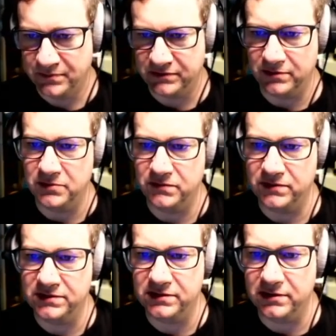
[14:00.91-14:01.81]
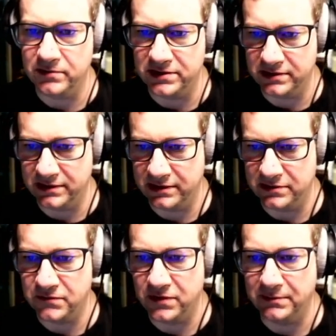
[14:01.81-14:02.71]
If I move this sideways, get that in the
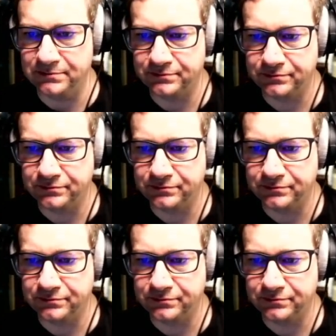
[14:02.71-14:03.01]
frame.